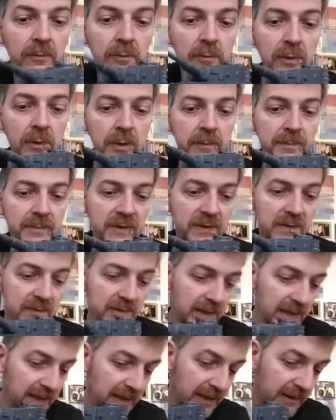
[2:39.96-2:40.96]
Whoops,
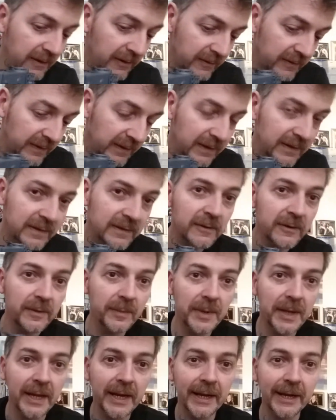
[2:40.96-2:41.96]
nearly lost it. Sorry
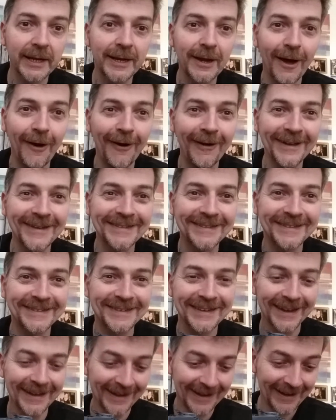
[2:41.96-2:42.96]
about it,
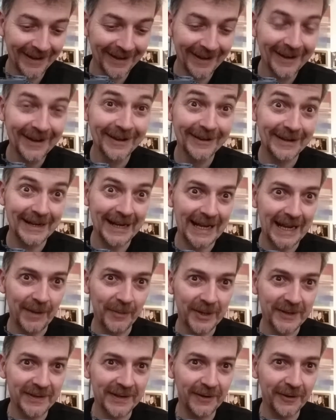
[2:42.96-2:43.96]
guys.
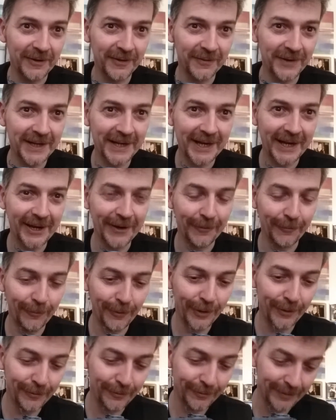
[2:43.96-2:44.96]
Calamity on a video.
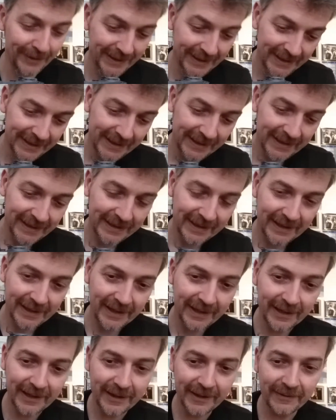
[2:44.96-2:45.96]
Whoa.
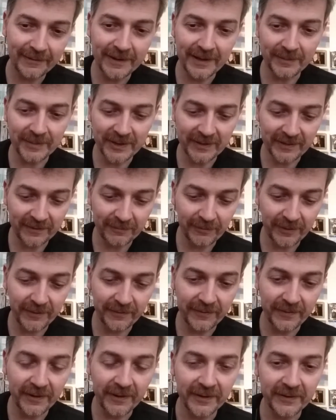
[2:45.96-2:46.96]
Let me just
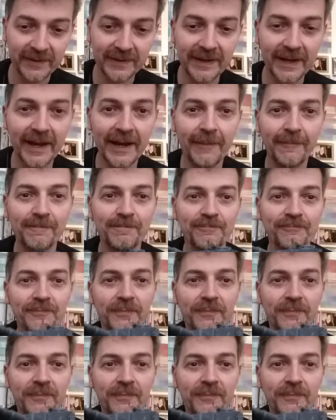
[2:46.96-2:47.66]
refasten that.